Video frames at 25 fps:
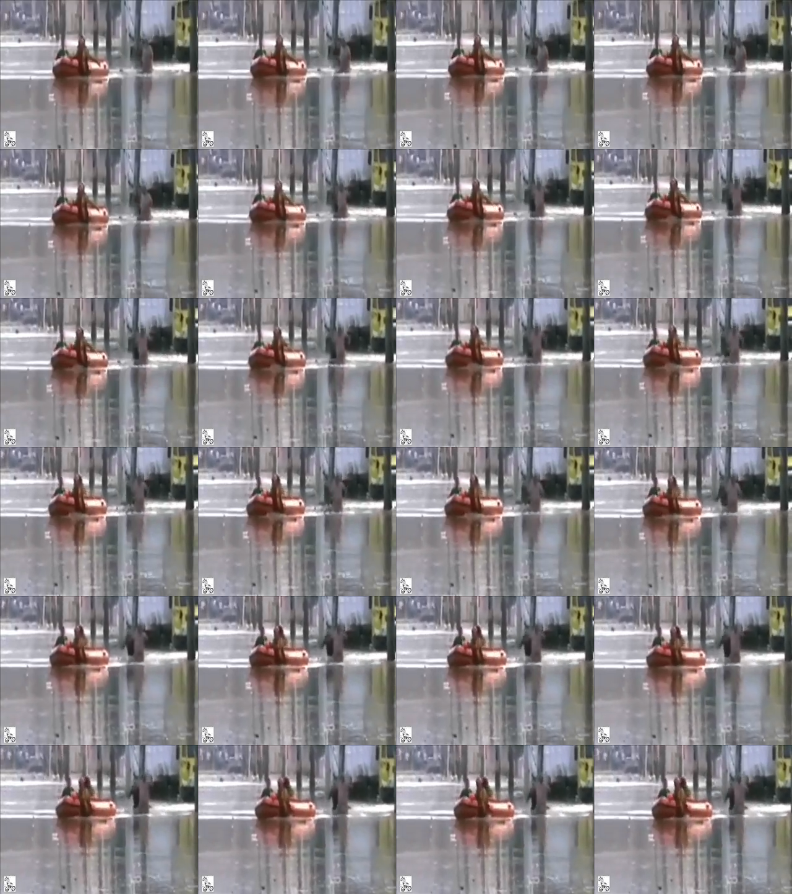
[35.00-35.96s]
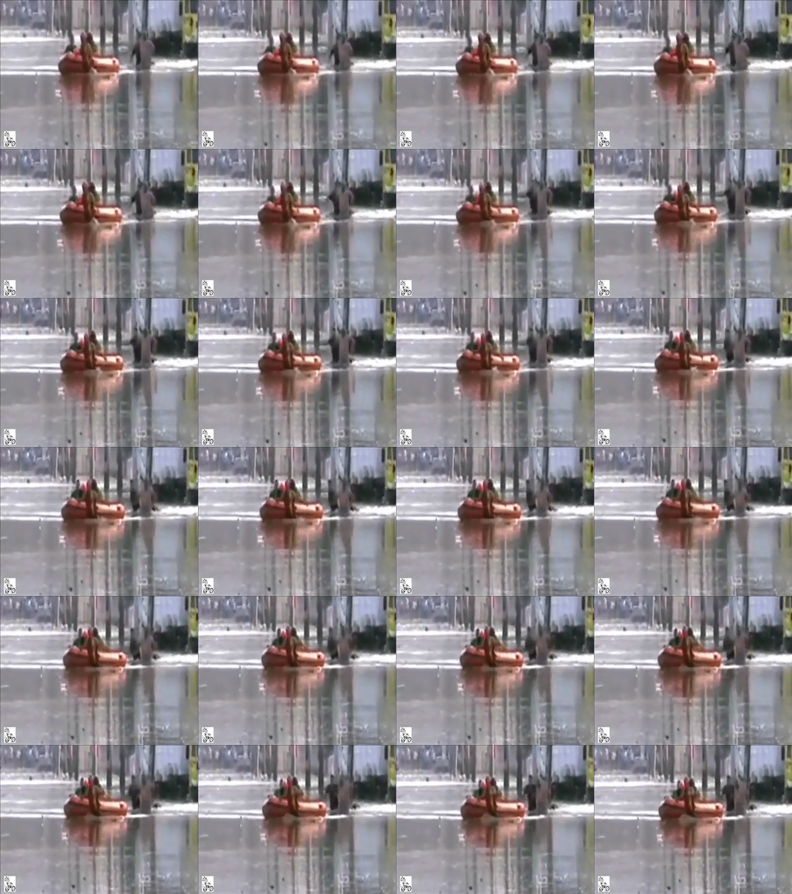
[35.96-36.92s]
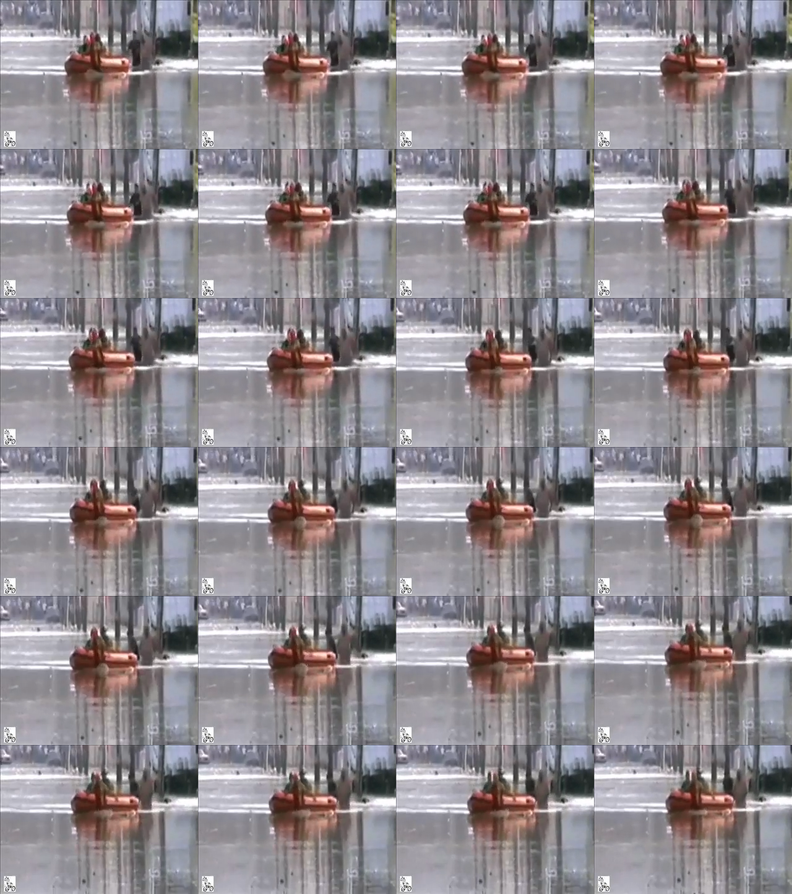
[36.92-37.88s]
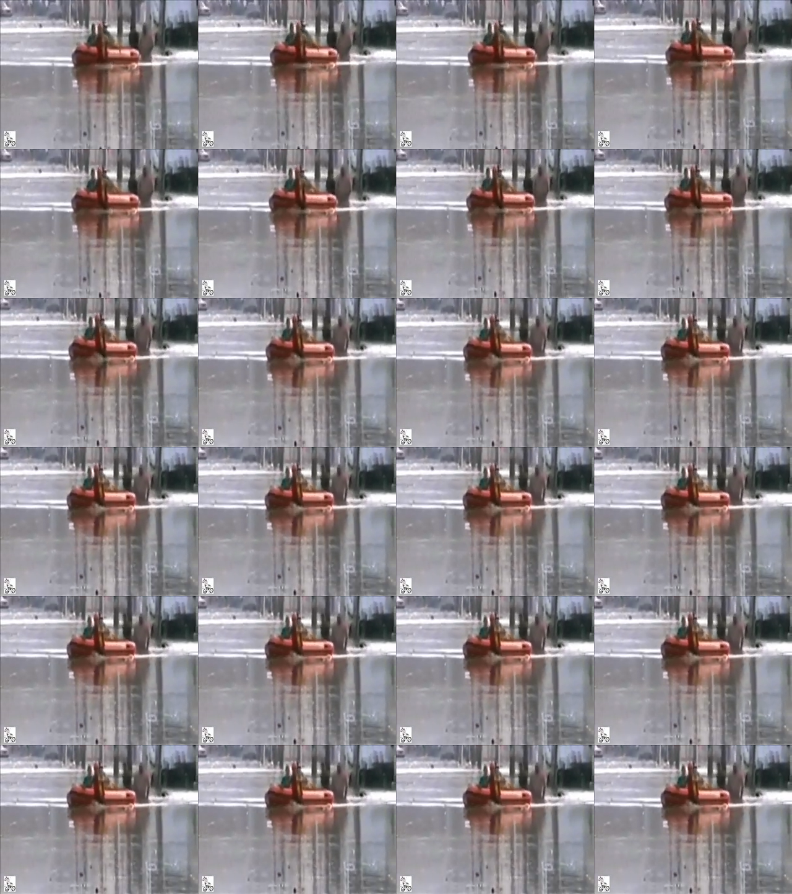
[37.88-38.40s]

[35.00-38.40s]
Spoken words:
[unreadable: no face in view]